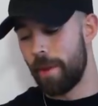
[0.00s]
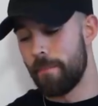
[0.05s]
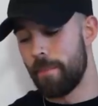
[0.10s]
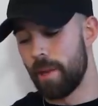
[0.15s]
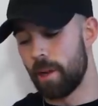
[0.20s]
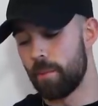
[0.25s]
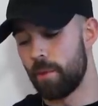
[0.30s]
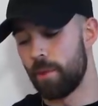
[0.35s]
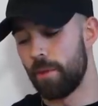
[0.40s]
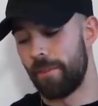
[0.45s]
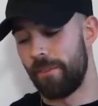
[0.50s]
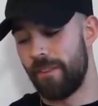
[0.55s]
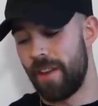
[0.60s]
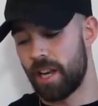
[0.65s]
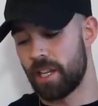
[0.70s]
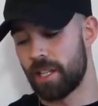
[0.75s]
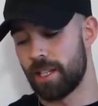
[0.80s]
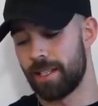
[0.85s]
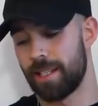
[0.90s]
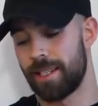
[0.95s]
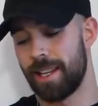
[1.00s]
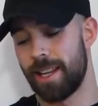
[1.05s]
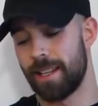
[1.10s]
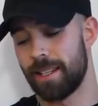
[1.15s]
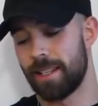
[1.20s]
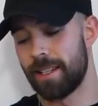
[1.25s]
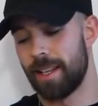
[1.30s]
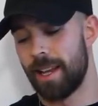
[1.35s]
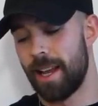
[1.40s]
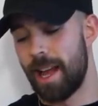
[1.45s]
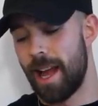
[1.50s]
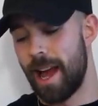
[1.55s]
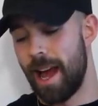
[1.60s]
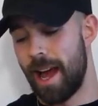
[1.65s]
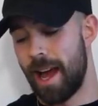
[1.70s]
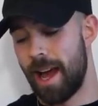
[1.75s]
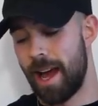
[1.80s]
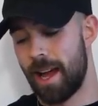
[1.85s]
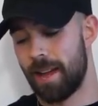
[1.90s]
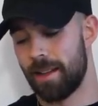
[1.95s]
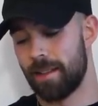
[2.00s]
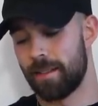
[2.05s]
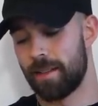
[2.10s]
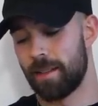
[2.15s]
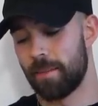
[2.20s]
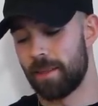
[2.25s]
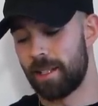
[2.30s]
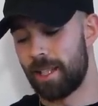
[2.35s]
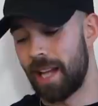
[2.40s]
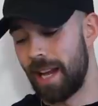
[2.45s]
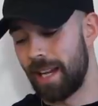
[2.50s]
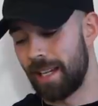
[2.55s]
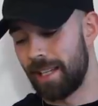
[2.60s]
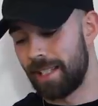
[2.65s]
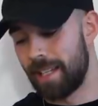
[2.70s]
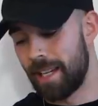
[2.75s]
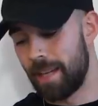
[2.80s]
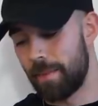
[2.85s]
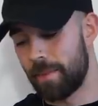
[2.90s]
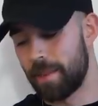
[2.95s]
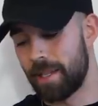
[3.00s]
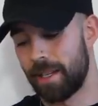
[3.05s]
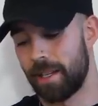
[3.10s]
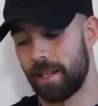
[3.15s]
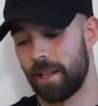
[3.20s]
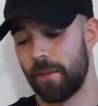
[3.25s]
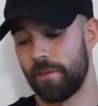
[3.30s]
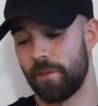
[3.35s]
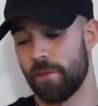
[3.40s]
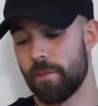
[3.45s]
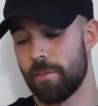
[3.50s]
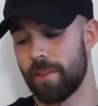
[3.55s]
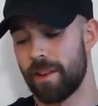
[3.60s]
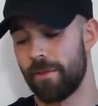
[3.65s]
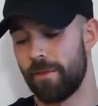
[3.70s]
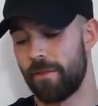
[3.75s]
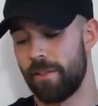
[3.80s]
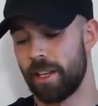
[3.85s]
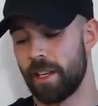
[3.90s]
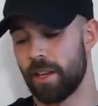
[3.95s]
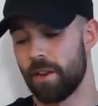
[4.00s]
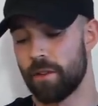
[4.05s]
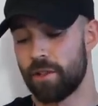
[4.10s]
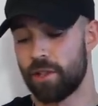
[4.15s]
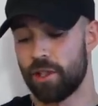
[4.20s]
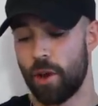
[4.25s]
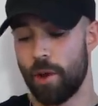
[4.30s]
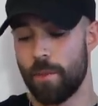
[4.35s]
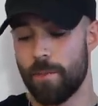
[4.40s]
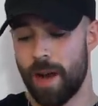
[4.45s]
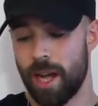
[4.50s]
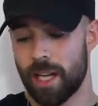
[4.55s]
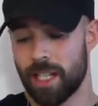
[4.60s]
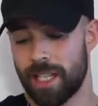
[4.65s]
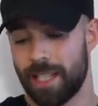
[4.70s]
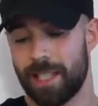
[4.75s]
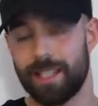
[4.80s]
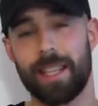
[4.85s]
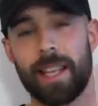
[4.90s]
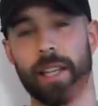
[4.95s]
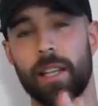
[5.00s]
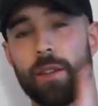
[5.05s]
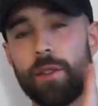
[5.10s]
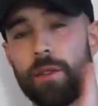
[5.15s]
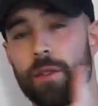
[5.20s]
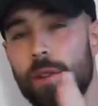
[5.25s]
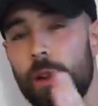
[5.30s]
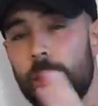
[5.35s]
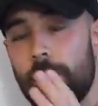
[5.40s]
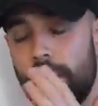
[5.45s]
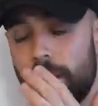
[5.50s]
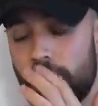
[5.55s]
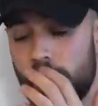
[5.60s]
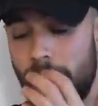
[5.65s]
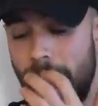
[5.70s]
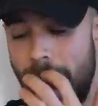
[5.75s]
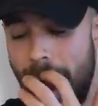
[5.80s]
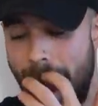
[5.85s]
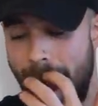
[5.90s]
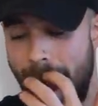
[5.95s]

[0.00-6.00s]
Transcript: a minimal fashion sense. Some styling tips, and I love your videos so much. Thank you so much.